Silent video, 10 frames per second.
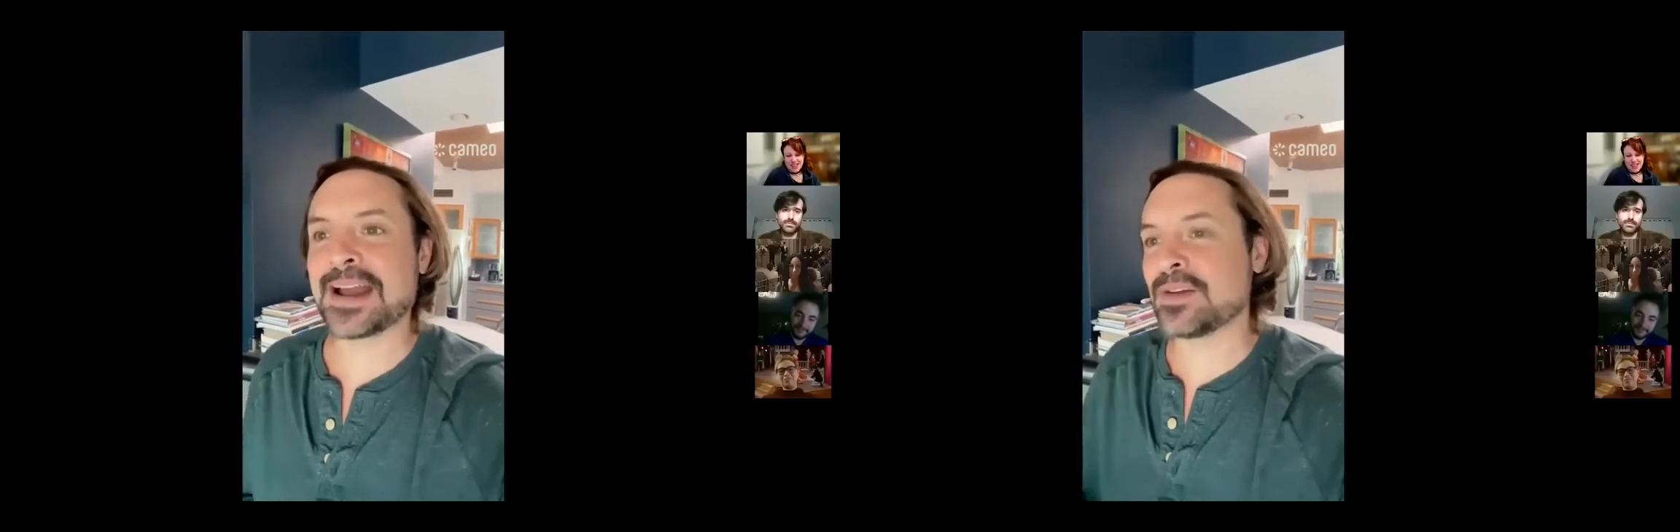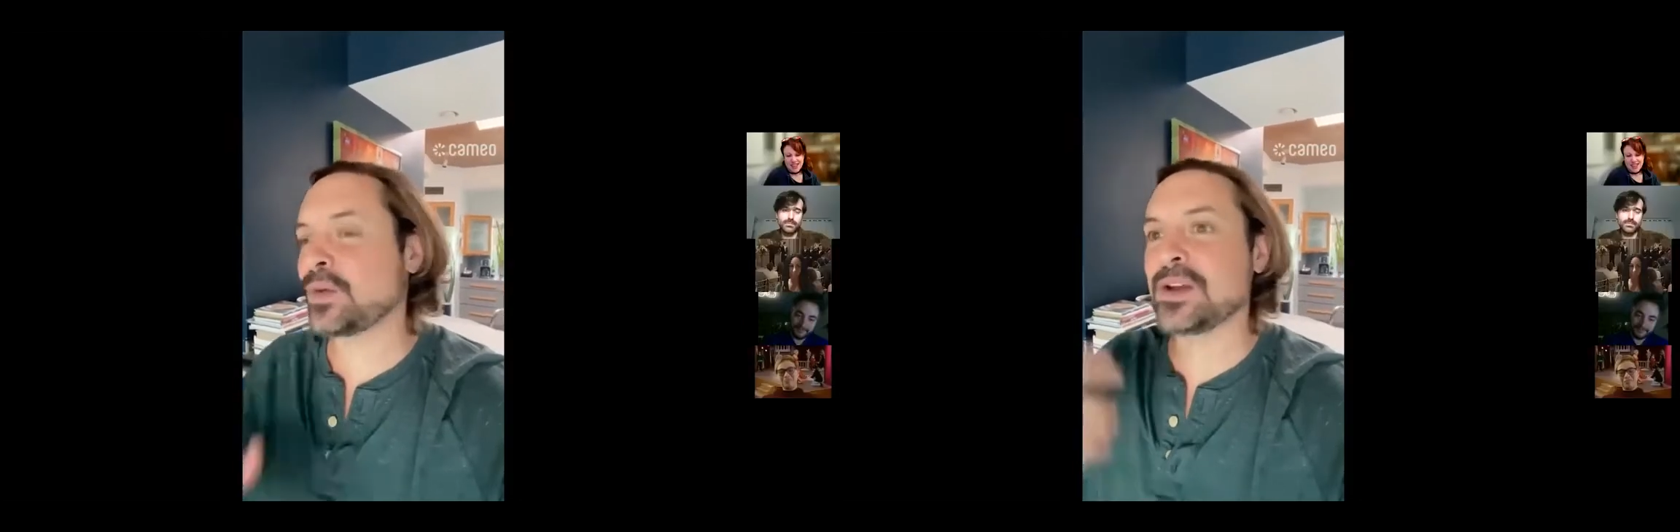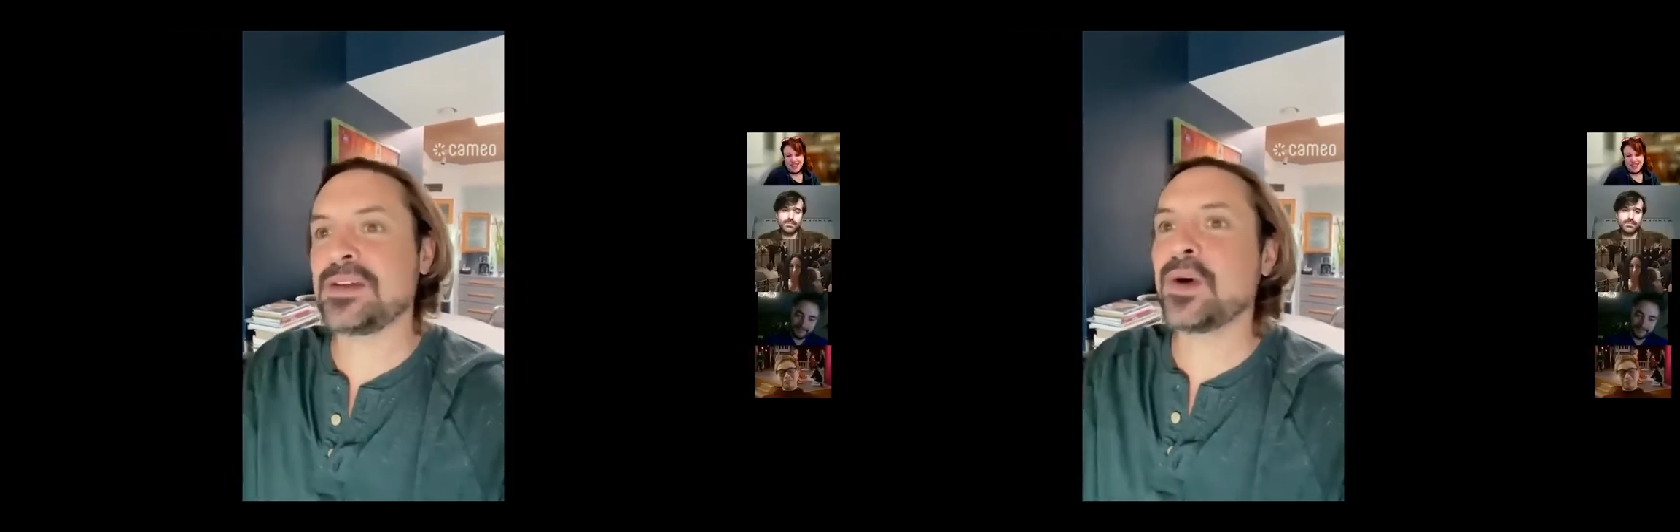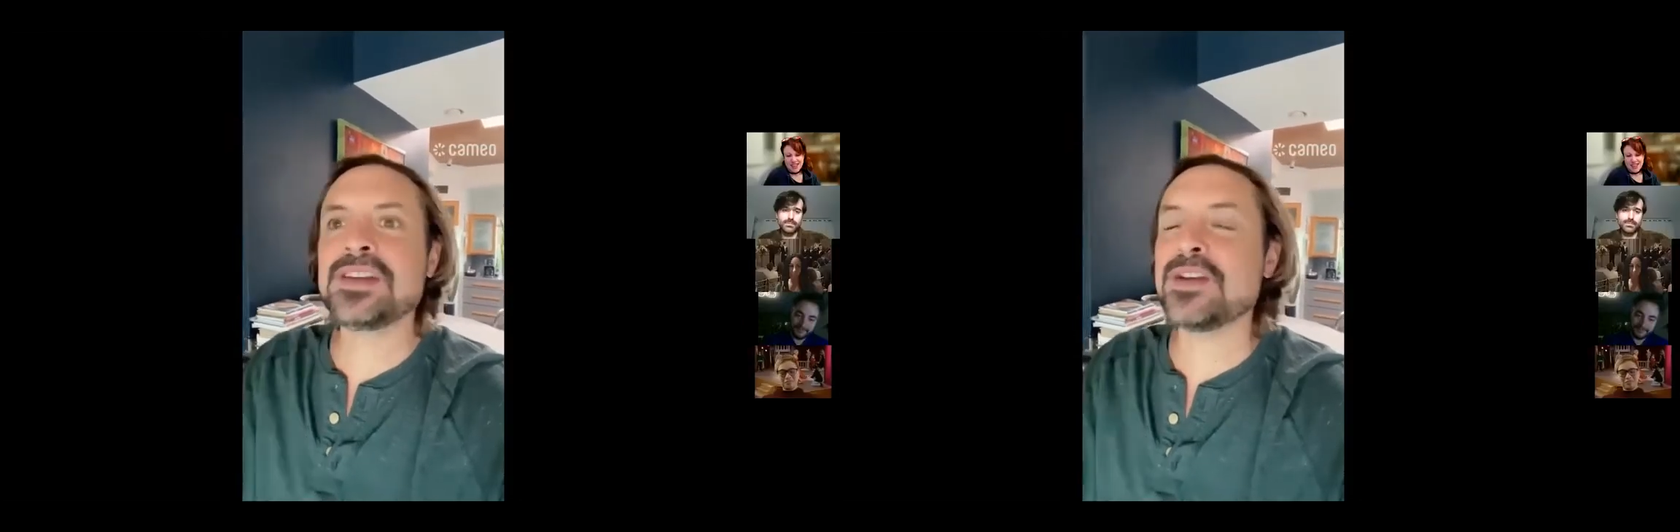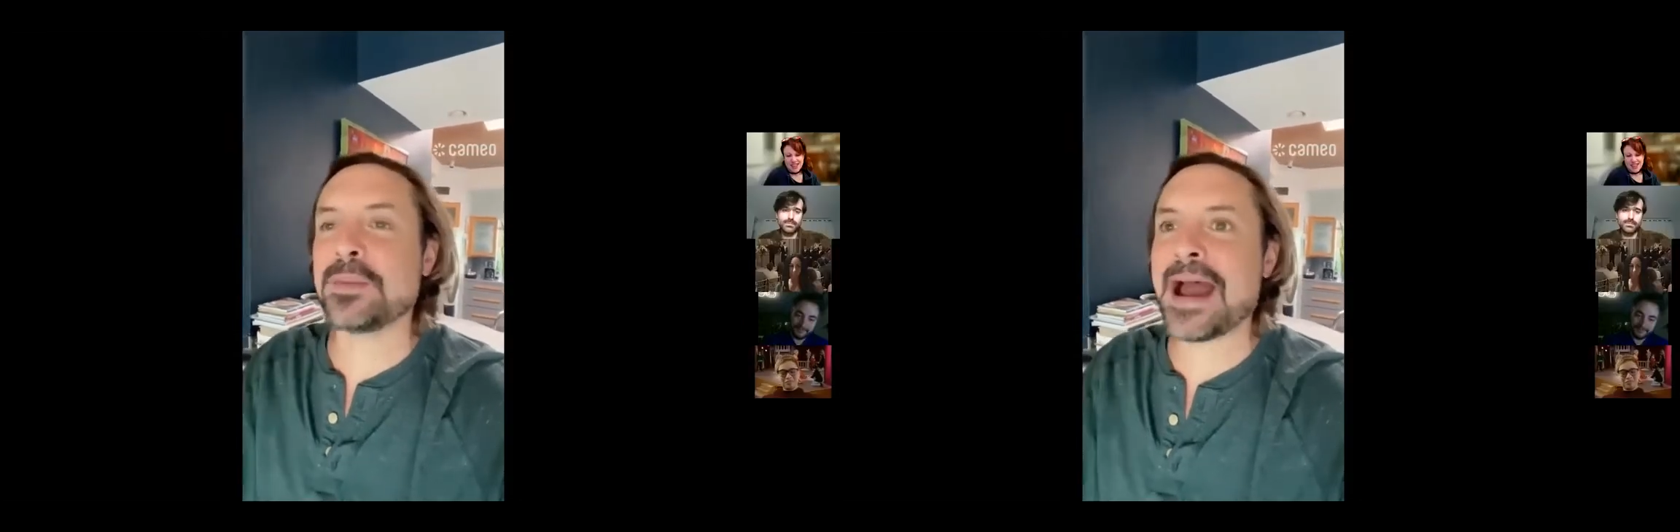guess, well, he
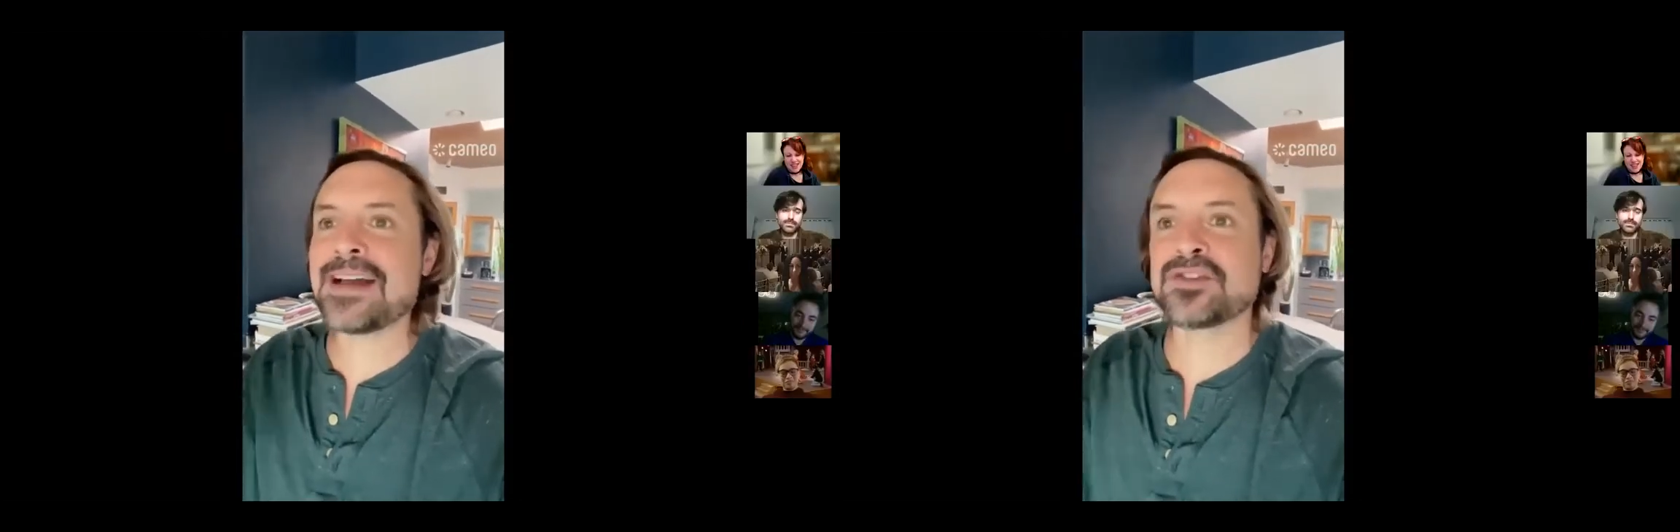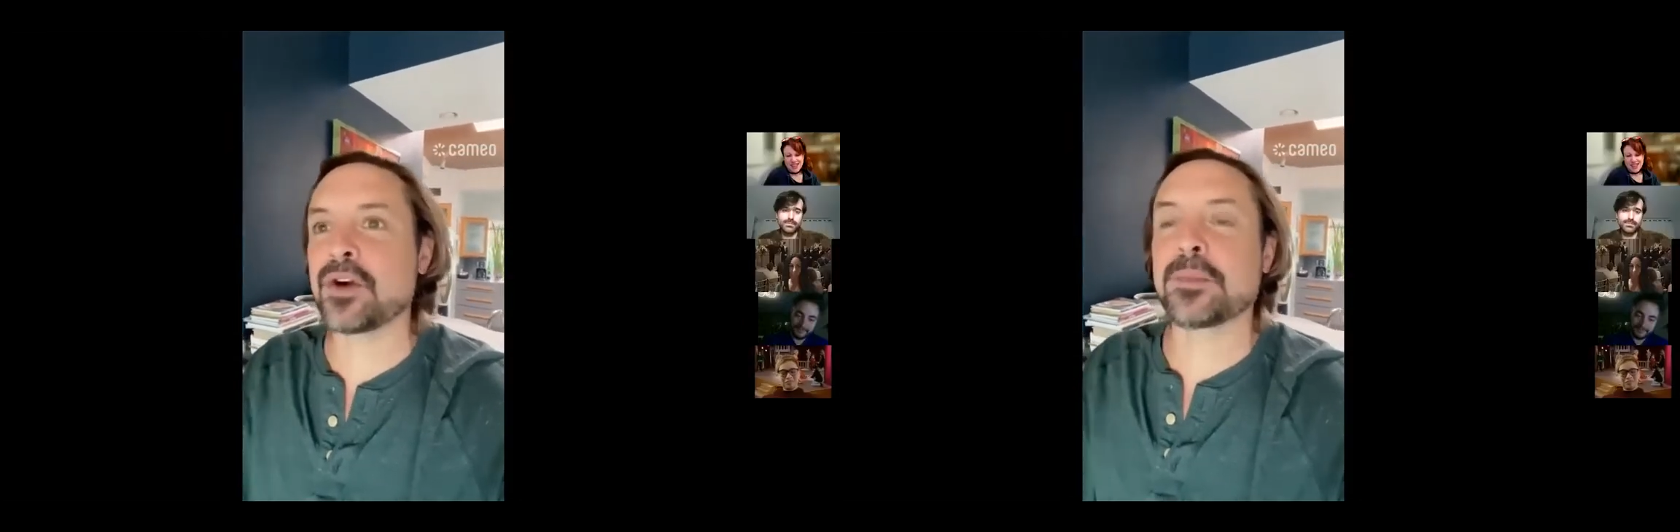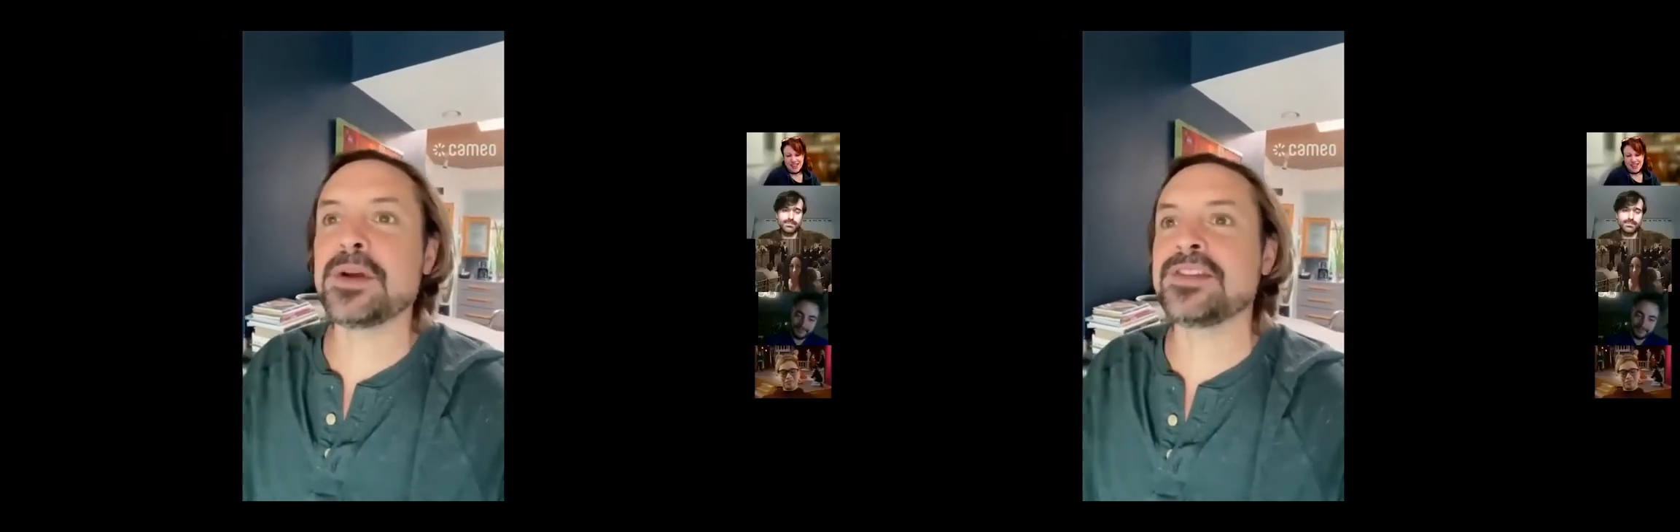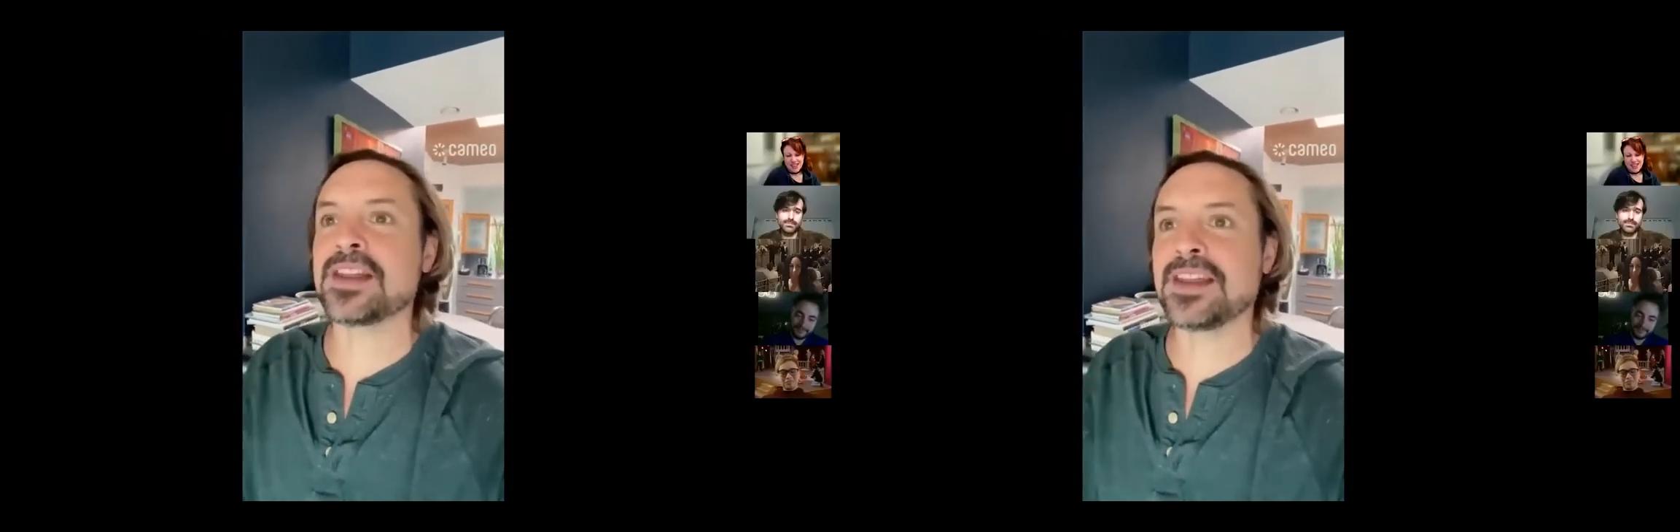wasn't even a pastor or a priest.